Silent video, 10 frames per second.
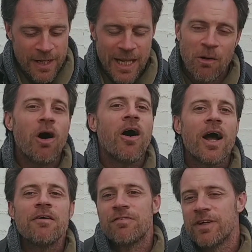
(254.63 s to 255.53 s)
Now
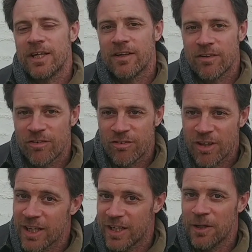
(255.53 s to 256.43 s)
I think
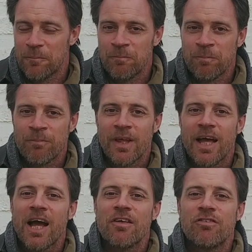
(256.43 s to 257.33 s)
Sulla
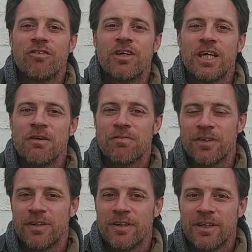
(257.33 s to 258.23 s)
has
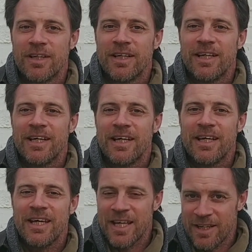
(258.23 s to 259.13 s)
given
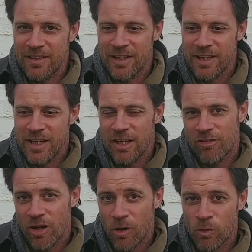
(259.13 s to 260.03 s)
Indy
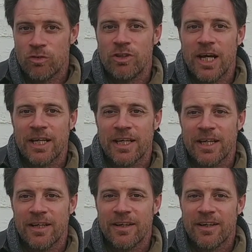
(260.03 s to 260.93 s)
his old
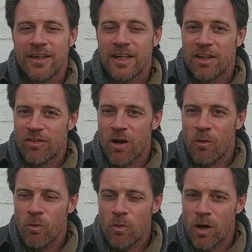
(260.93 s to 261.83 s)
jacket and his
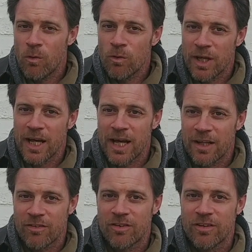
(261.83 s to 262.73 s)
whole old
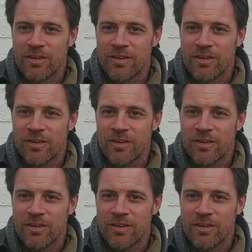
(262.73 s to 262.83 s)
hat,